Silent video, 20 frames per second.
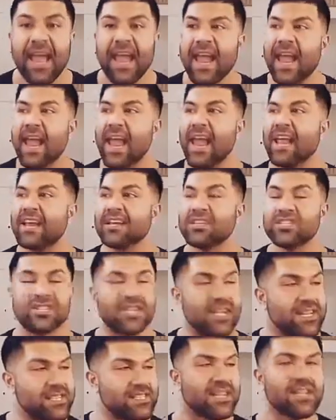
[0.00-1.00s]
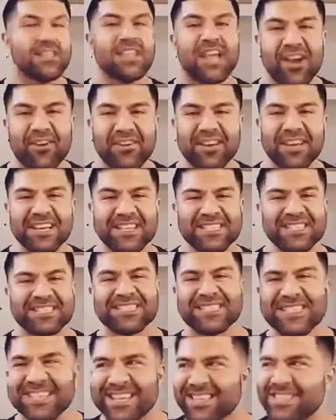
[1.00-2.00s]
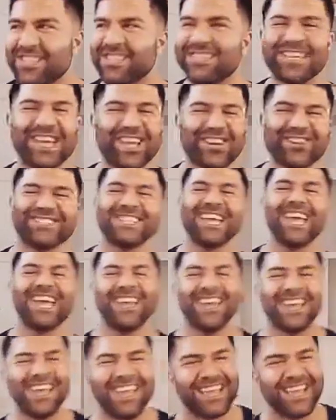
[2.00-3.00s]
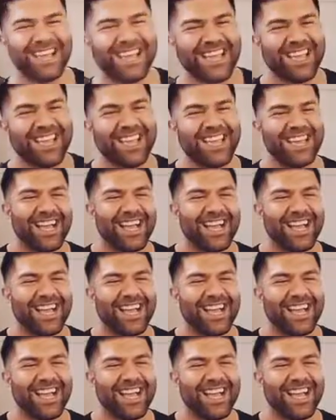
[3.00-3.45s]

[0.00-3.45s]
and she is hilarious. She's entertaining.